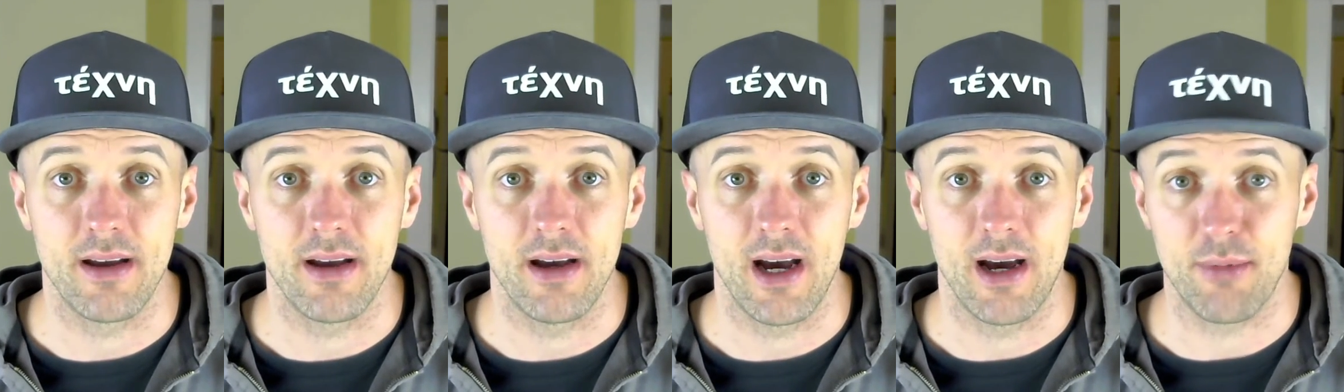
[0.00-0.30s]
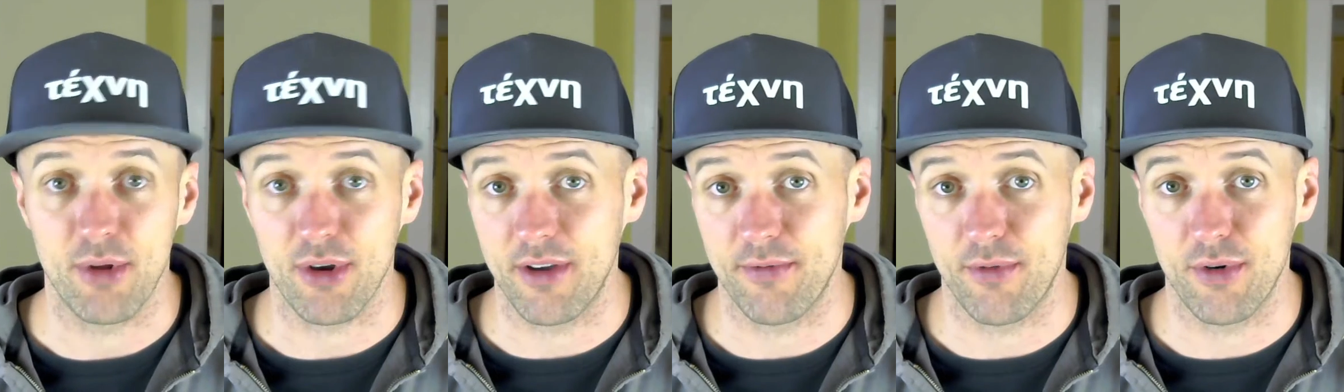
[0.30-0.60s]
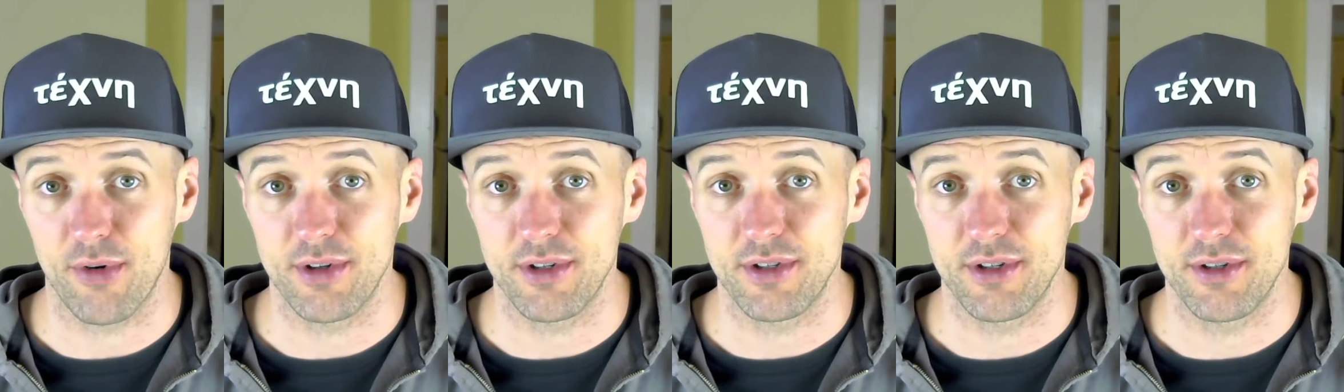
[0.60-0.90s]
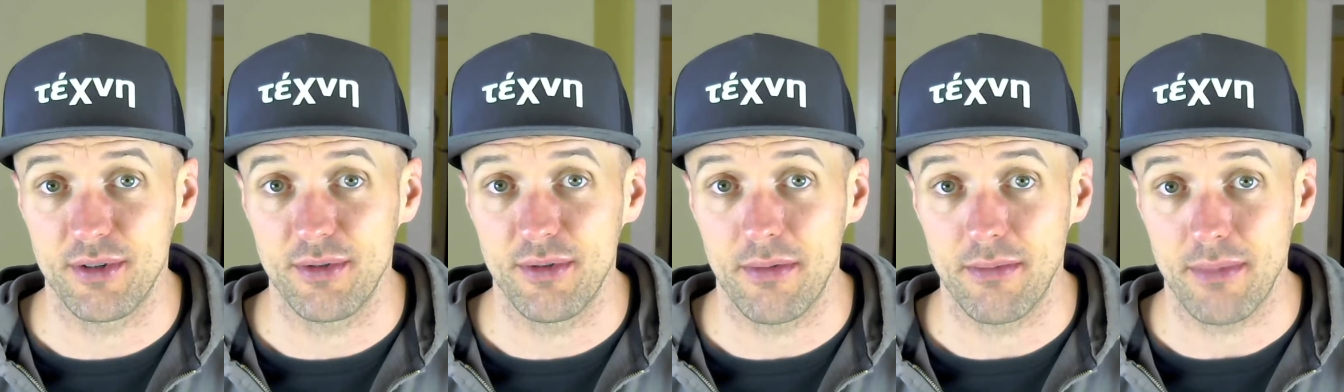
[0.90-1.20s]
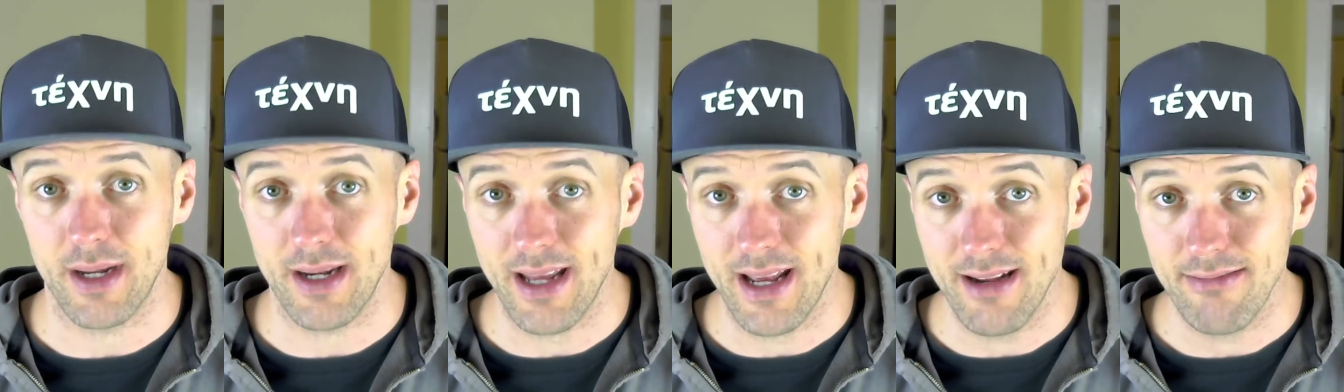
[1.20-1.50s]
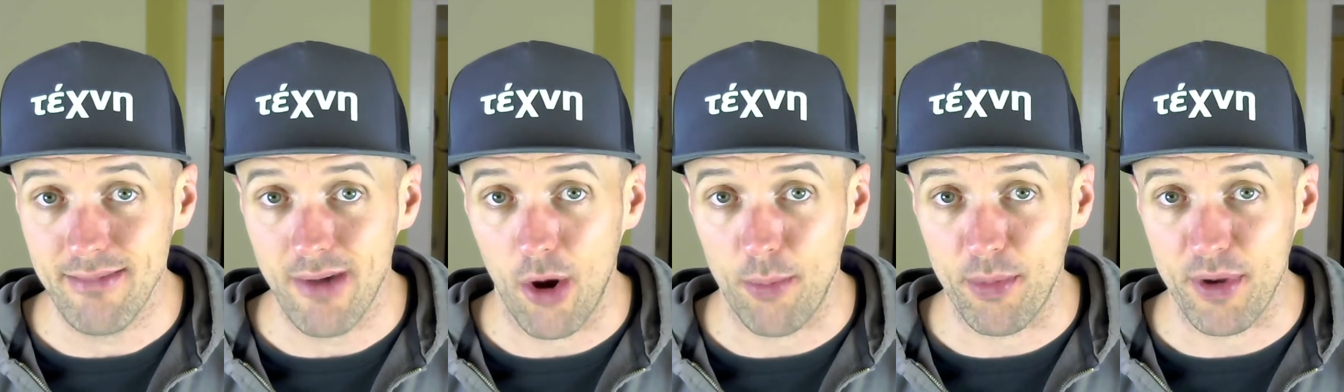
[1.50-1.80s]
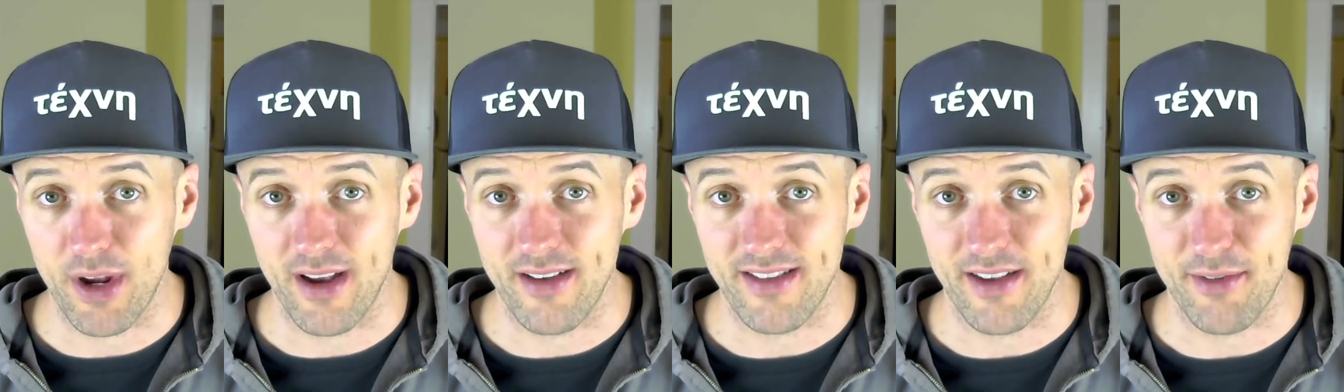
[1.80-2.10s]
I'm looking forward to Monday. I hope you
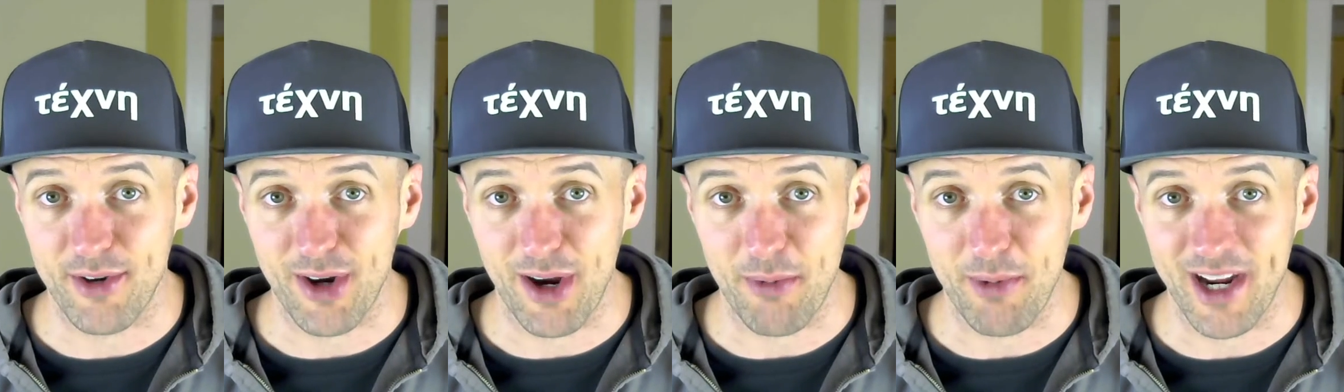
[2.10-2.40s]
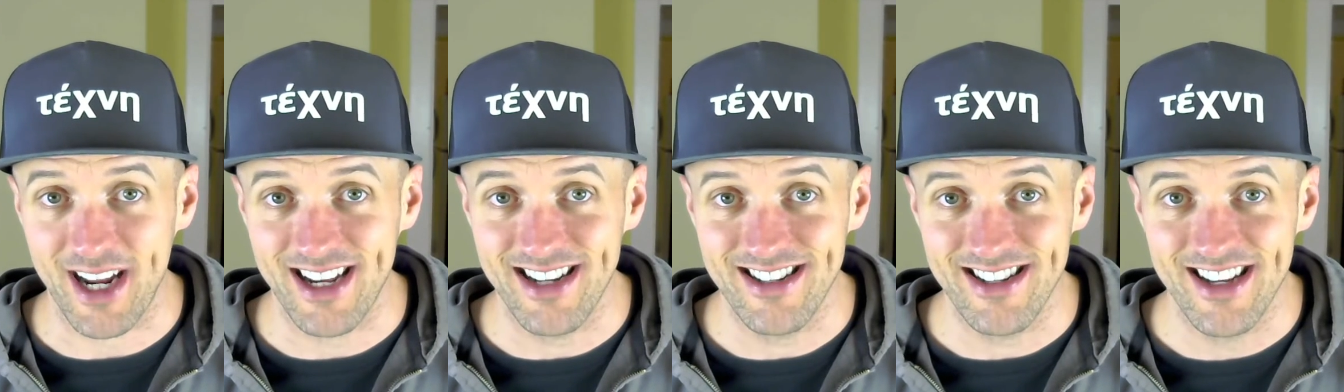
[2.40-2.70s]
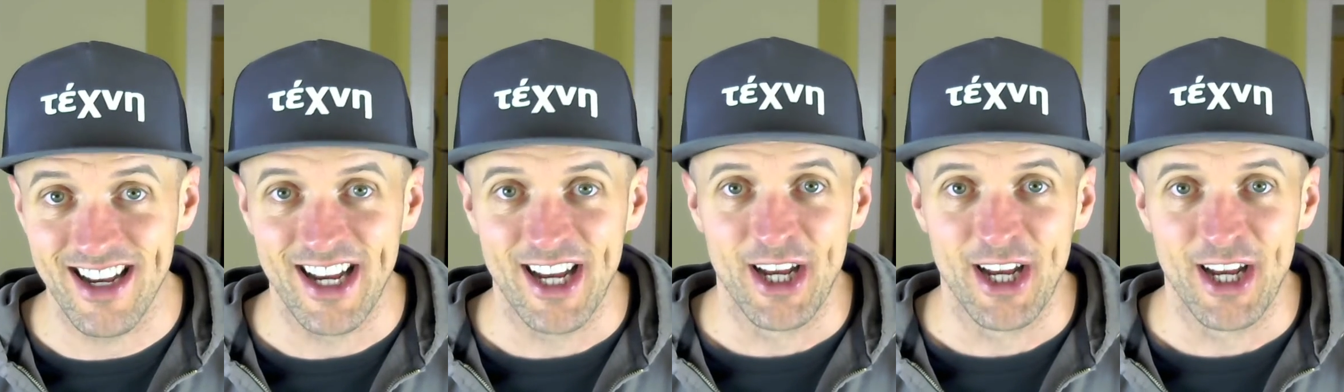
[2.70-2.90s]
guys have a great weekend.